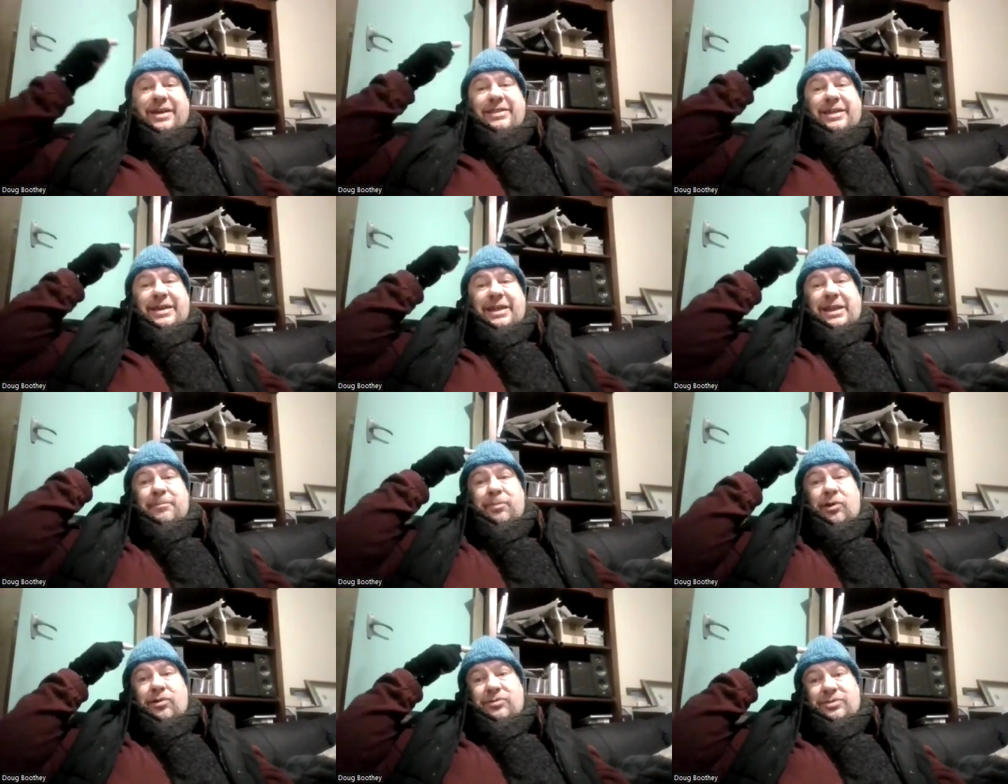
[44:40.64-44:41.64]
say they're going to
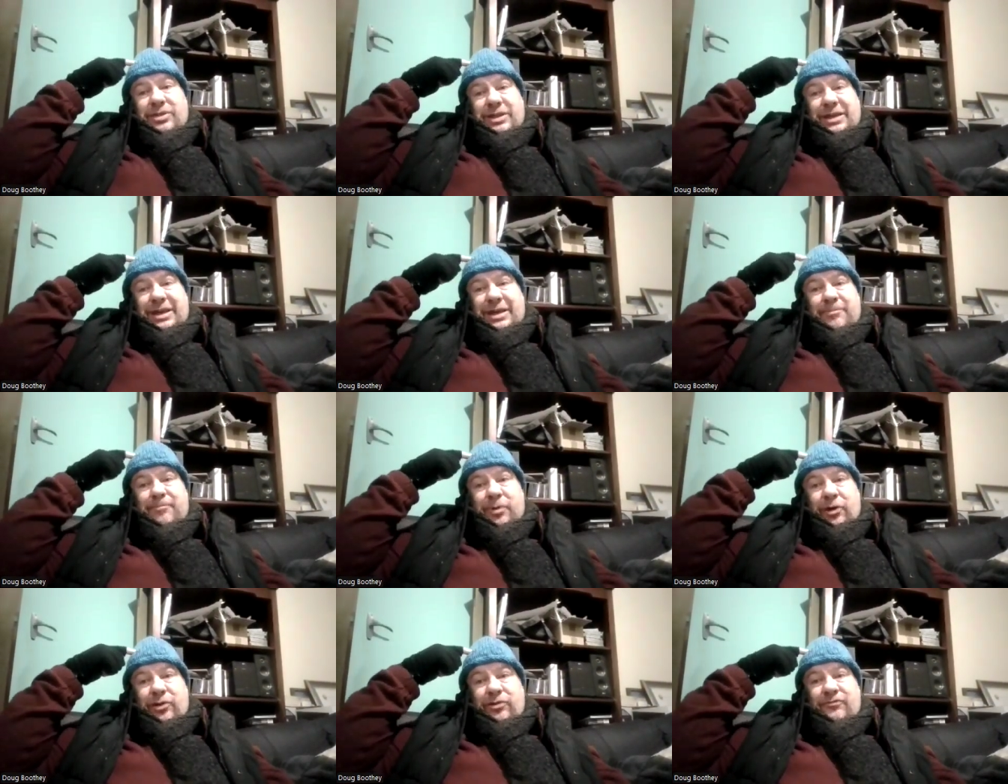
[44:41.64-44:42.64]
block the
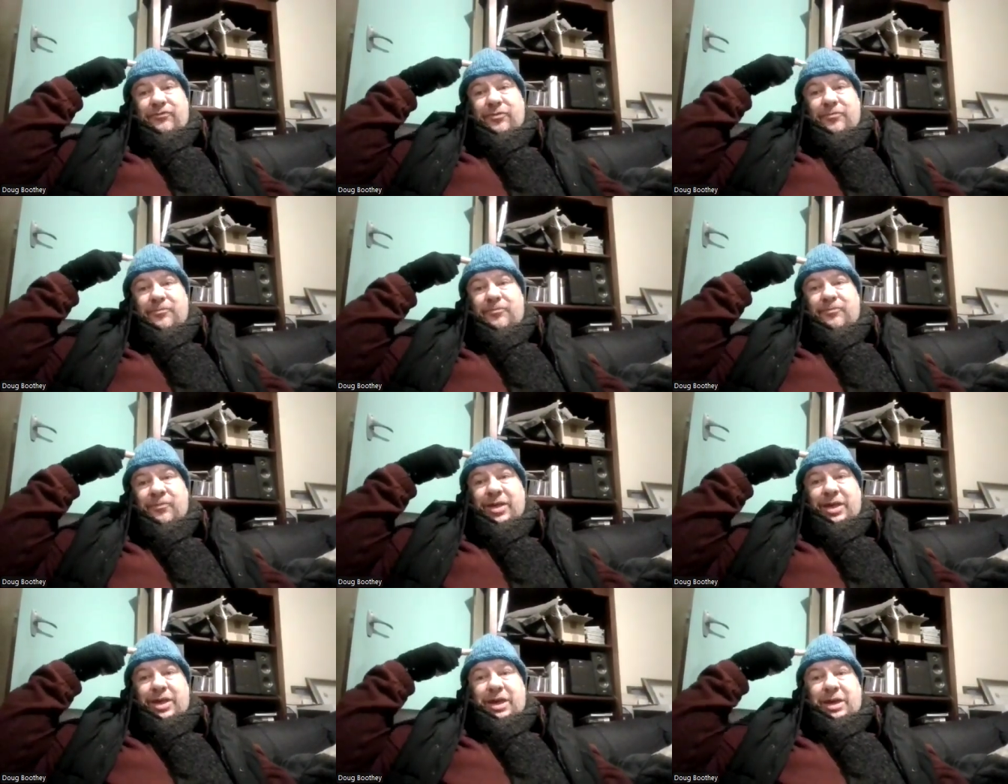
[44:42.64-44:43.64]
boat from
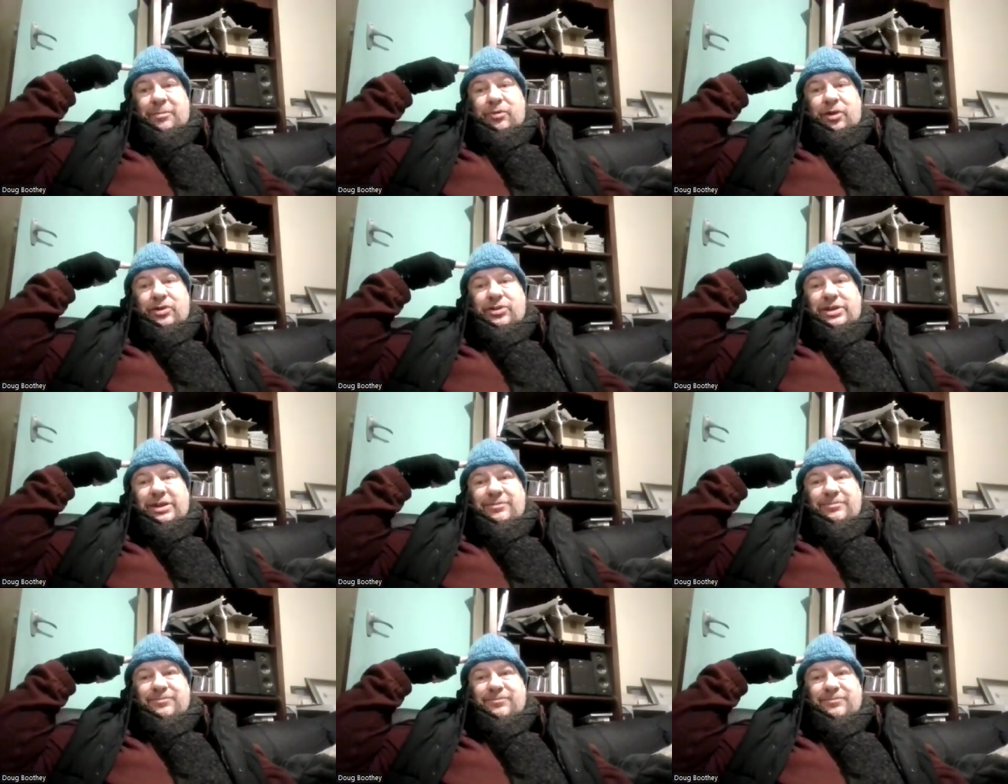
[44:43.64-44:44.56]
approaching.